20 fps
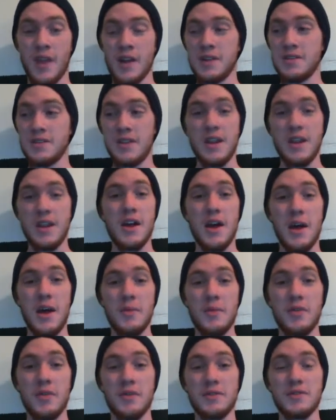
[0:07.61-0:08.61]
Today I'm
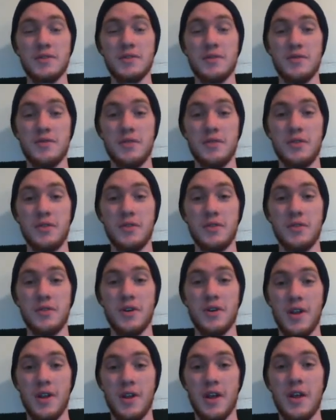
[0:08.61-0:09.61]
going to review
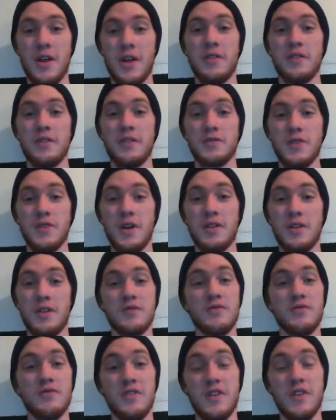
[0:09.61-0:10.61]
the trailer
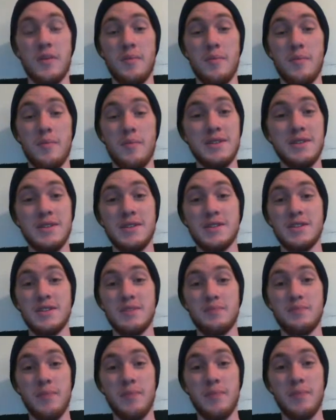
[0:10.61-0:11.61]
for the Amazing
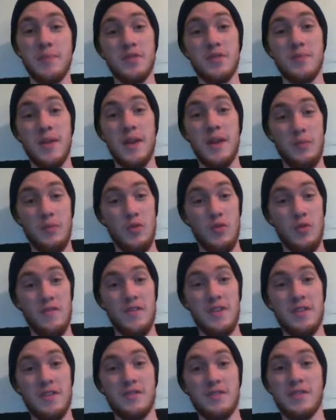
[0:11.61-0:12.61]
Spider Man movie,